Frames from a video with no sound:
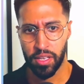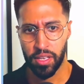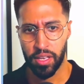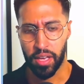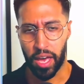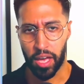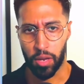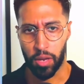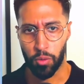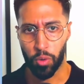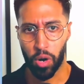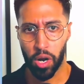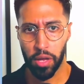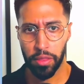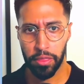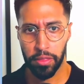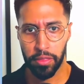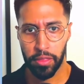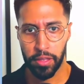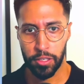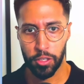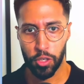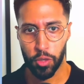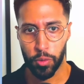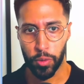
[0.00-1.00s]
and rather
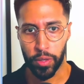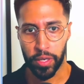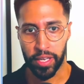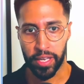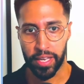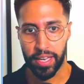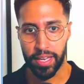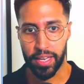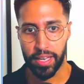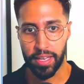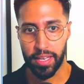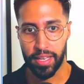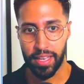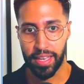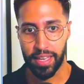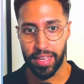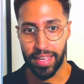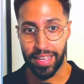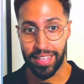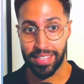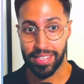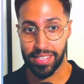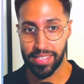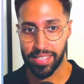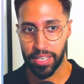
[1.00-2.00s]
than doing it
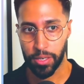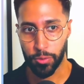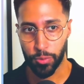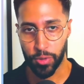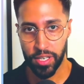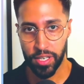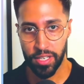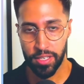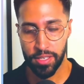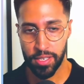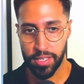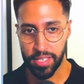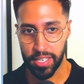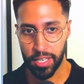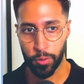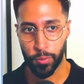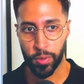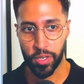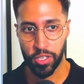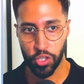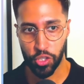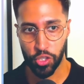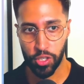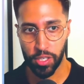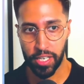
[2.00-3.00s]
in series,
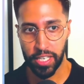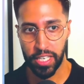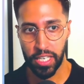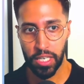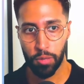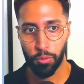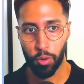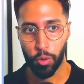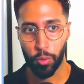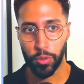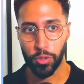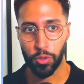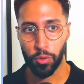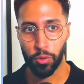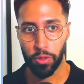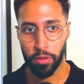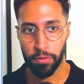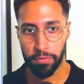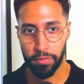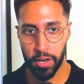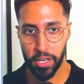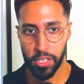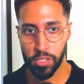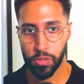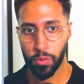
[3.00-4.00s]
sequentially, where we do the
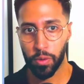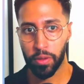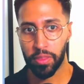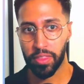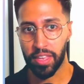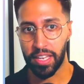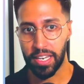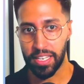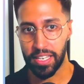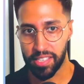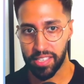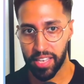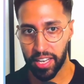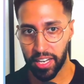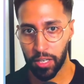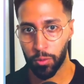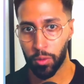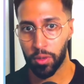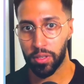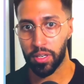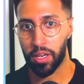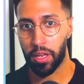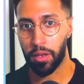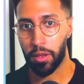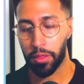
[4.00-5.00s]
first one, then the second
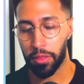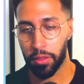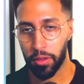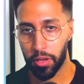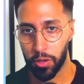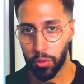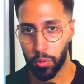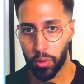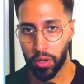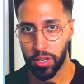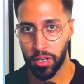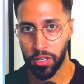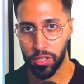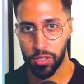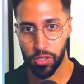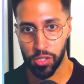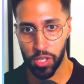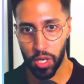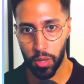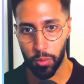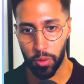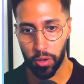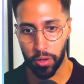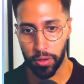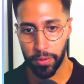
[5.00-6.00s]
one, then the third one, and
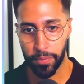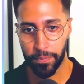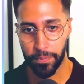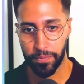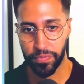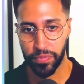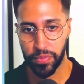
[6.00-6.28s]
so on,